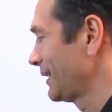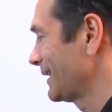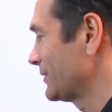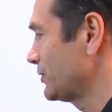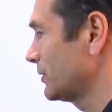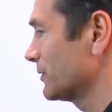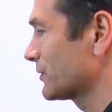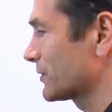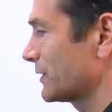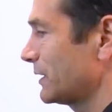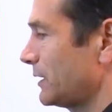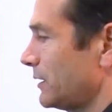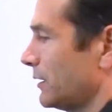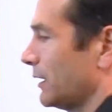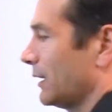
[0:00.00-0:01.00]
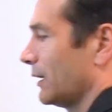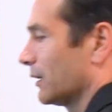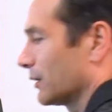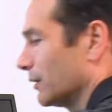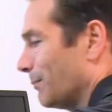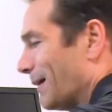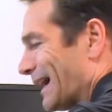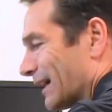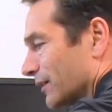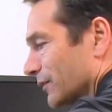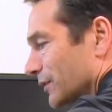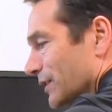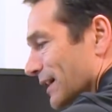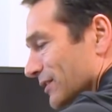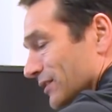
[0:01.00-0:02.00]
As you can see, the back of
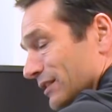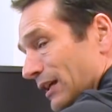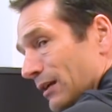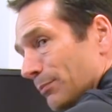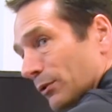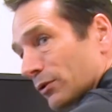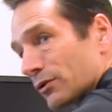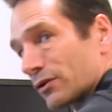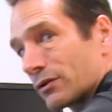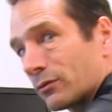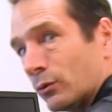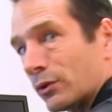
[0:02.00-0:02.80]
the desk tapers,